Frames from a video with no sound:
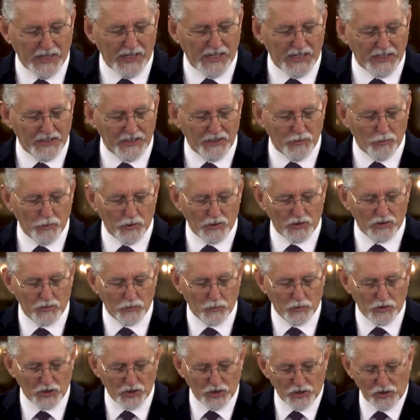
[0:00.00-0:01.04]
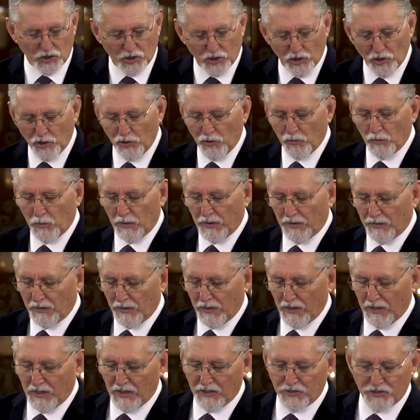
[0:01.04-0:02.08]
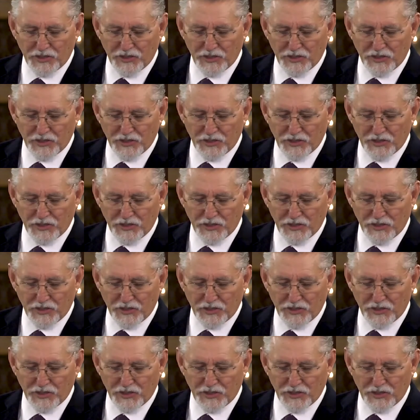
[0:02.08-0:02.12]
And then we'll conclude with